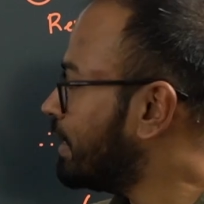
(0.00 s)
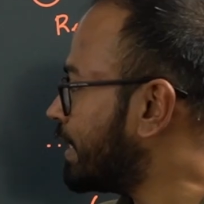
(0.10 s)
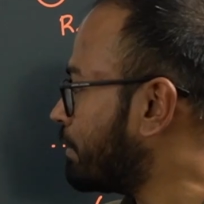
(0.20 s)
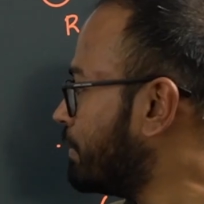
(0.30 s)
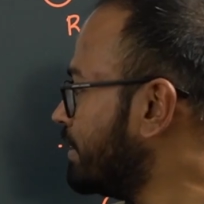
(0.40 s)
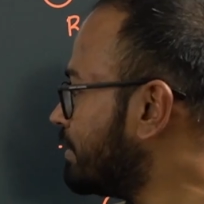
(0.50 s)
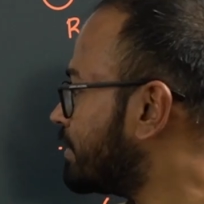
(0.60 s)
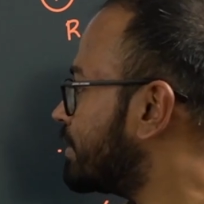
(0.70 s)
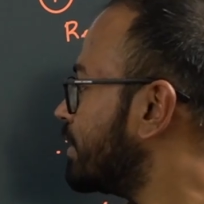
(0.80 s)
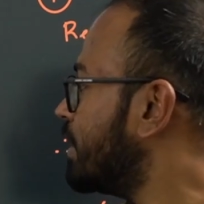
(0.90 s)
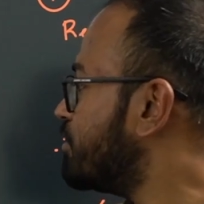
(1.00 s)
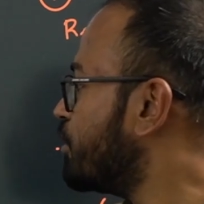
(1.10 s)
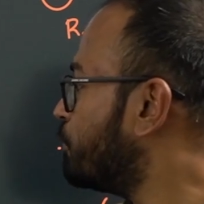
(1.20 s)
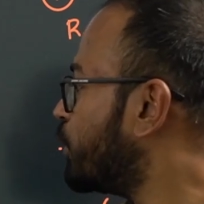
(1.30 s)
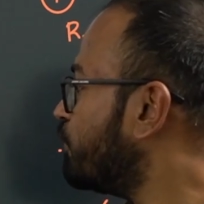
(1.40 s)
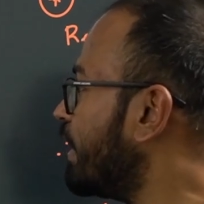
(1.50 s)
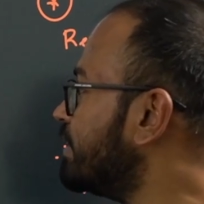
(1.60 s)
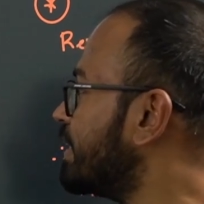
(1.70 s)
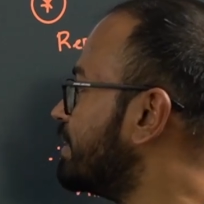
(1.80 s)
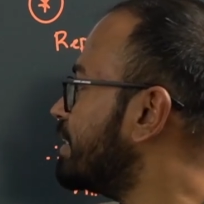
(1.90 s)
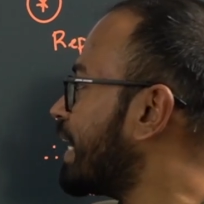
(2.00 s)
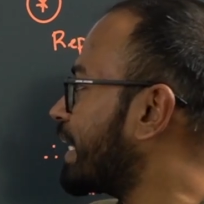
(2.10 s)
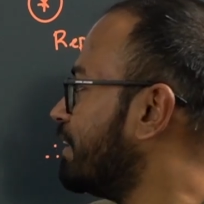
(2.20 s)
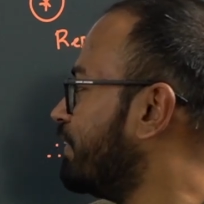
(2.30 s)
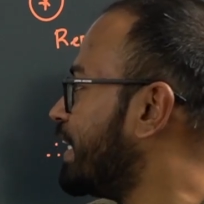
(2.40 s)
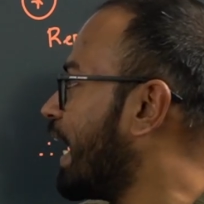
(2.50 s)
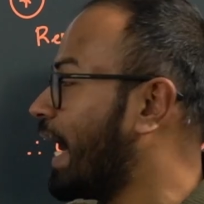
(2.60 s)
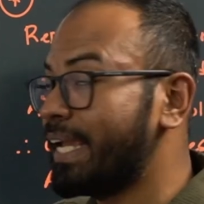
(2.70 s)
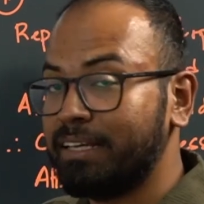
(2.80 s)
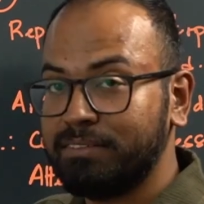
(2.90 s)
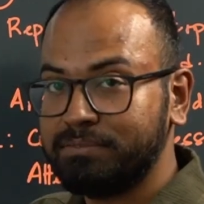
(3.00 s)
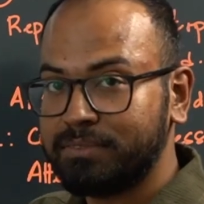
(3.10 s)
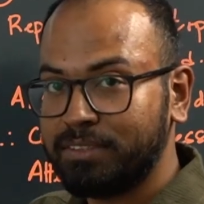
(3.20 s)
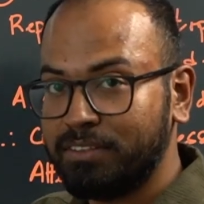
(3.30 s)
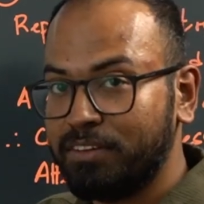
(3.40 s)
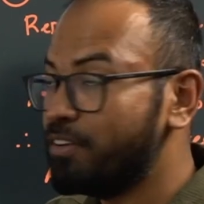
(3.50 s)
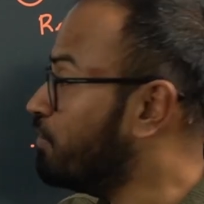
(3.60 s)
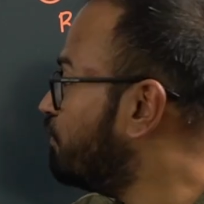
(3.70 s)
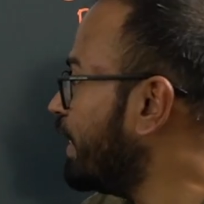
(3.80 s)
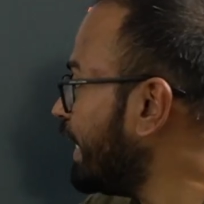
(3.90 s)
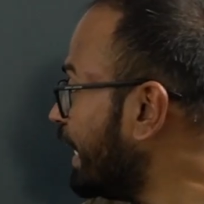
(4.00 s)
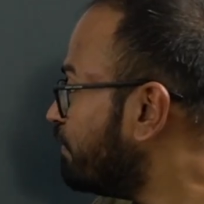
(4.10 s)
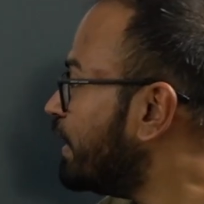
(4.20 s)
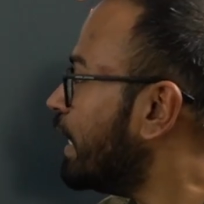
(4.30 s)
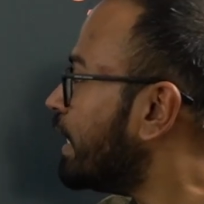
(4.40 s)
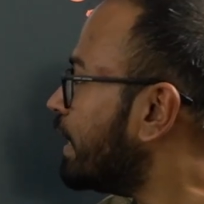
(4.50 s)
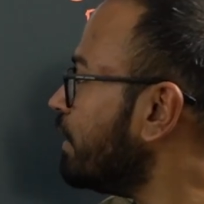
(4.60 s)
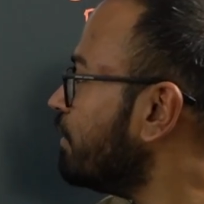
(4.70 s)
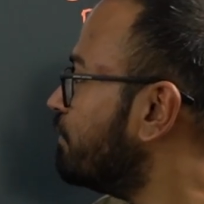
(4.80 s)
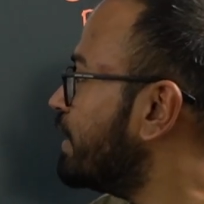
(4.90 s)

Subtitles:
That means tryptophan synthase activity high. When it will occur?